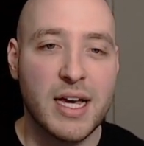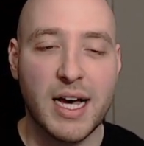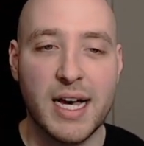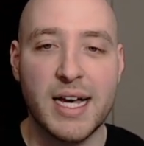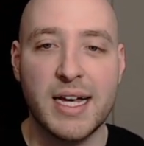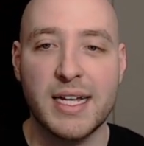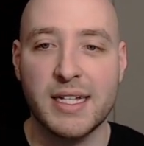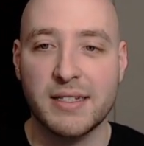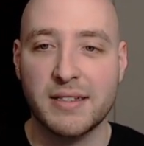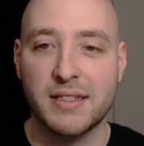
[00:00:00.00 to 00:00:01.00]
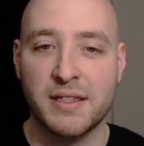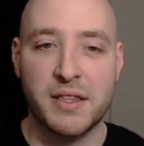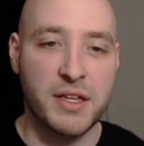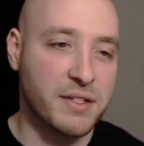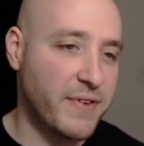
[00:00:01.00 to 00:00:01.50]

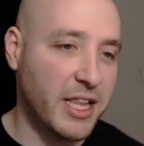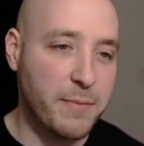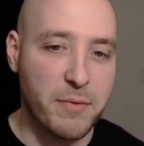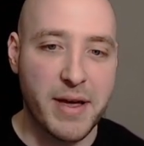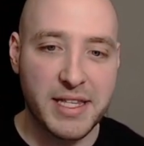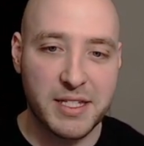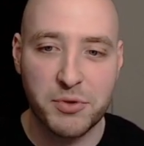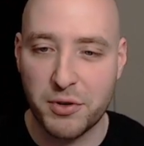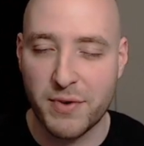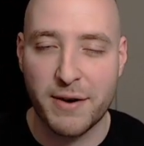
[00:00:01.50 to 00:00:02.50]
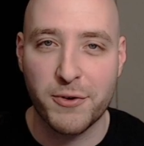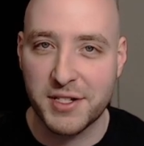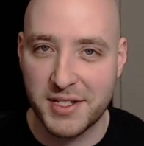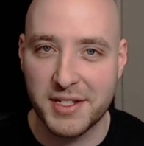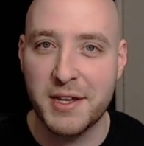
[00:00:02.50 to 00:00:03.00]
the developer made some sort of
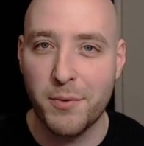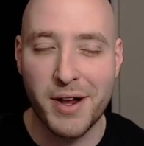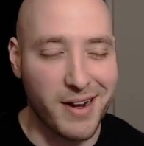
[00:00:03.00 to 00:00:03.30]
reference to D1.